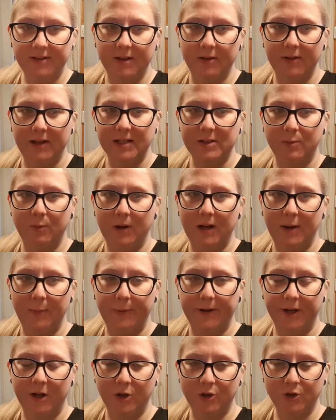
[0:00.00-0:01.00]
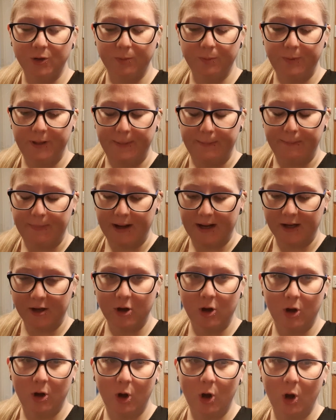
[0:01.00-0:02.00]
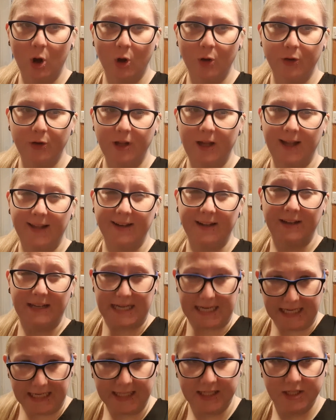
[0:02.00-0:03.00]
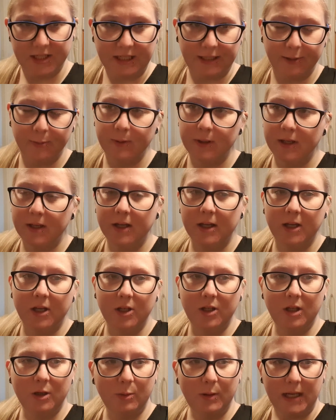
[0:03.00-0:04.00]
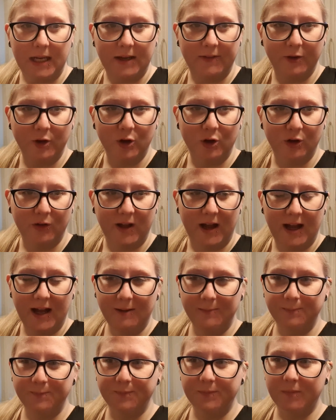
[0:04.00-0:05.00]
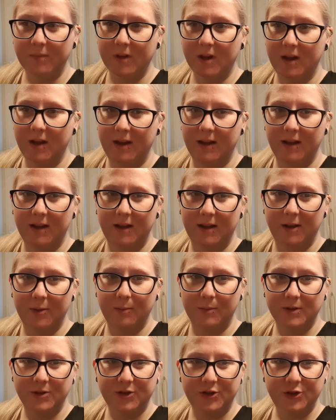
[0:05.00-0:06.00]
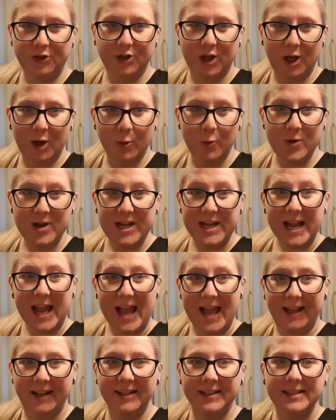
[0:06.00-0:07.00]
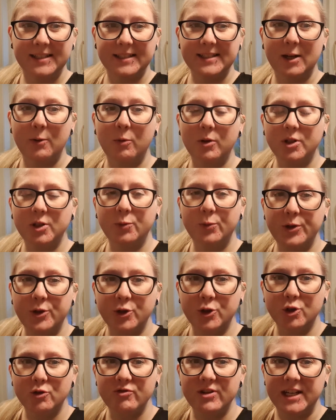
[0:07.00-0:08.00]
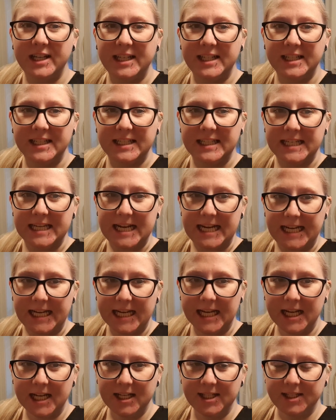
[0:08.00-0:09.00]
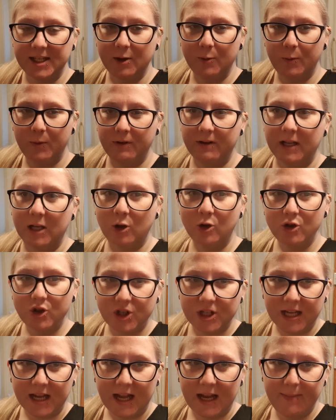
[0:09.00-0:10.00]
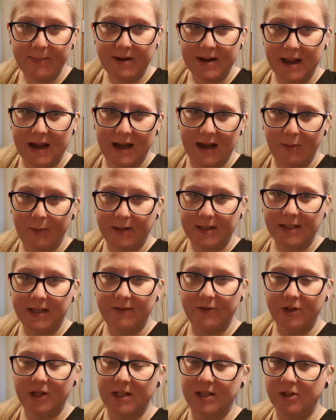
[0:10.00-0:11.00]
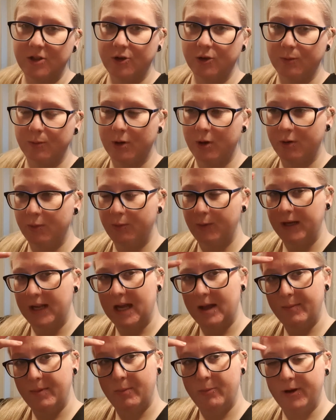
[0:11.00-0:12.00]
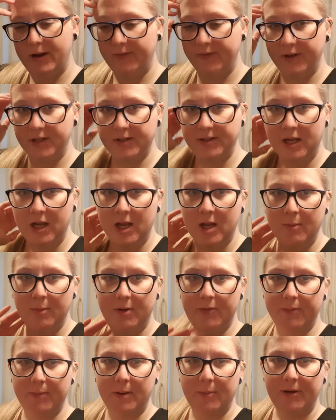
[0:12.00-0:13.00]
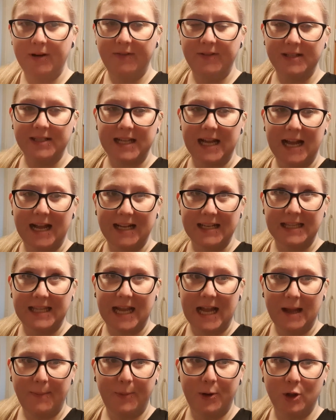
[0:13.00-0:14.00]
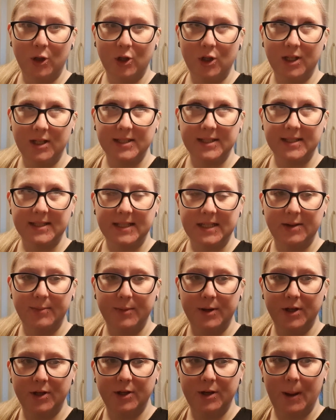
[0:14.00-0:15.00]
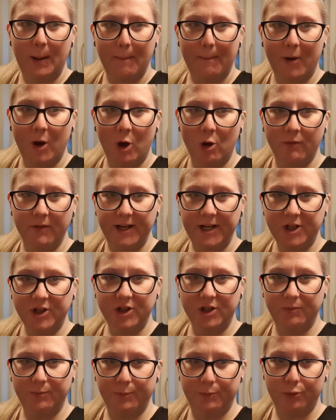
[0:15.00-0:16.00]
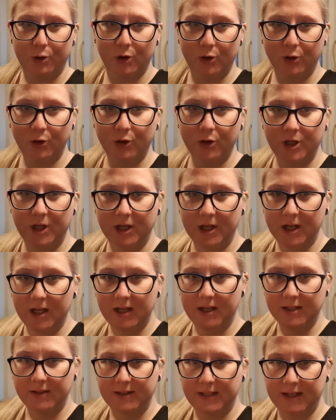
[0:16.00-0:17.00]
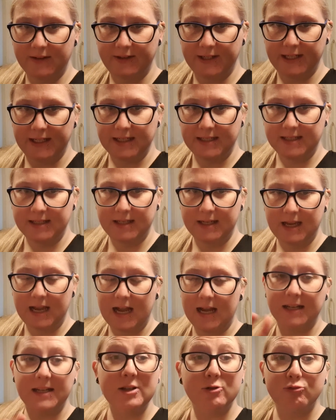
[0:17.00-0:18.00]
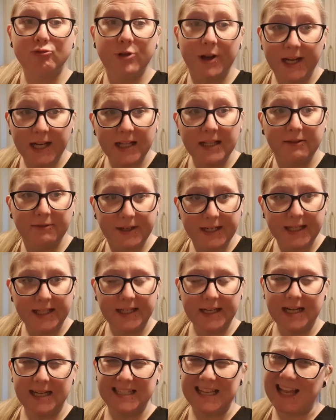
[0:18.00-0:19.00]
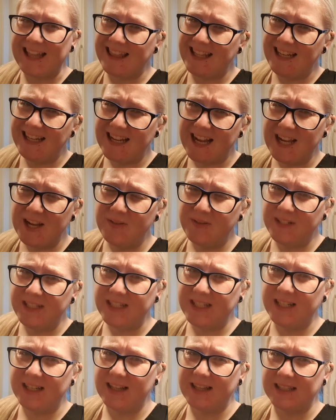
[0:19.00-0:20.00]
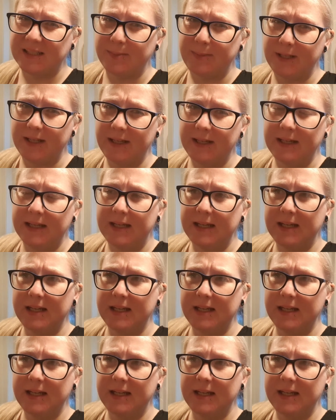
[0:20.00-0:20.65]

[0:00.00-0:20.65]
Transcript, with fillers: So that's why we are jumping back on and I need to. New year and all that. Um, so yeah, so what have we done already today? So we're at lunchtime now. I didn't have a chance to jump on when I had my breakfast. But for my breakfast I had the apple cinnamon porridge product. There it is. And it's really, really nice. I think I overdid it a little bit.